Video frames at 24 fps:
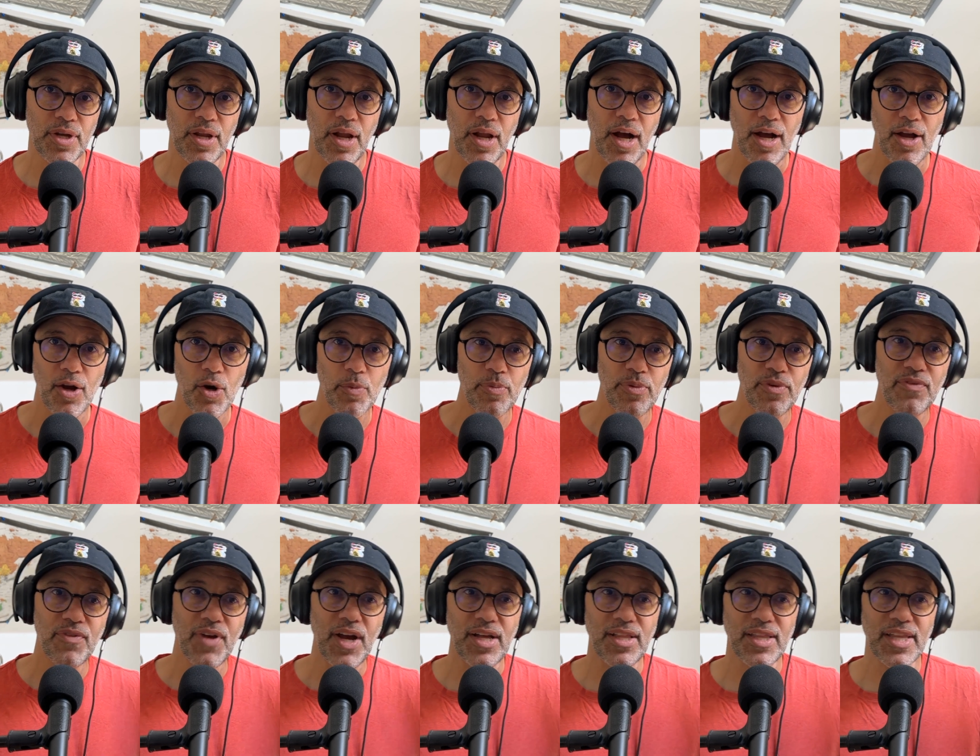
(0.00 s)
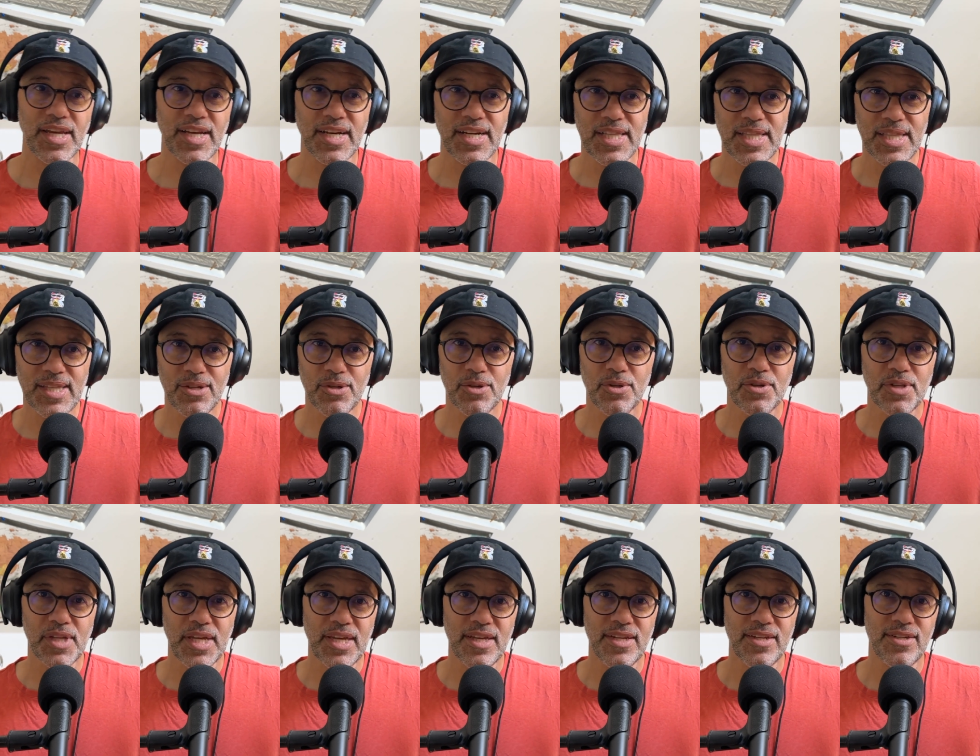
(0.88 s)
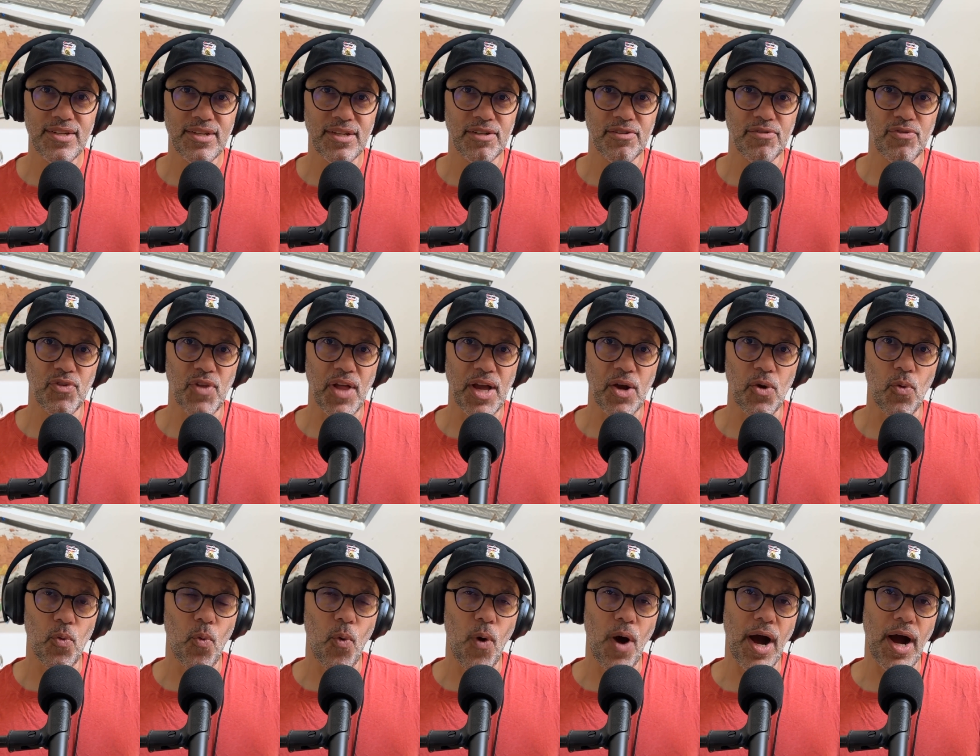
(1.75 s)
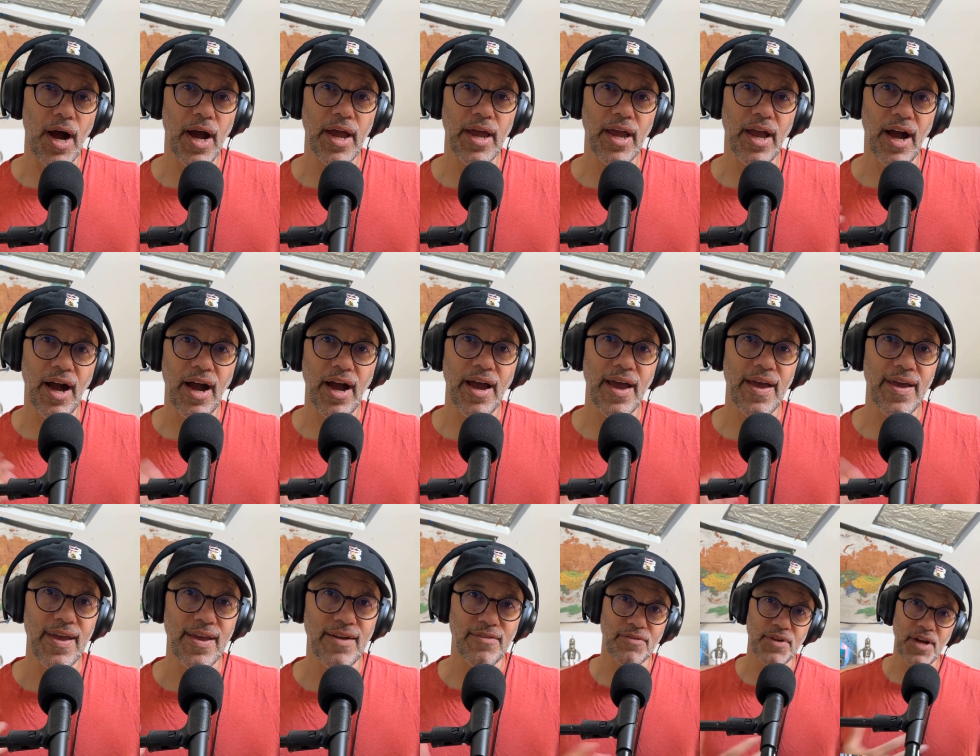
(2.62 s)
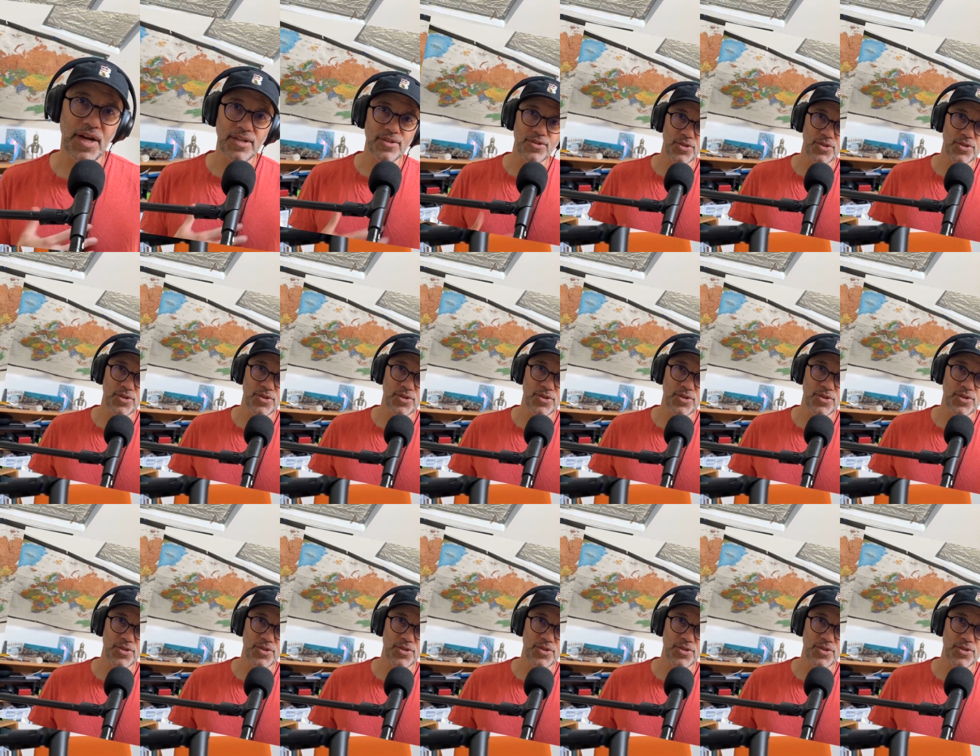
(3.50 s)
I hope you've got like a little hint of like why I have gotten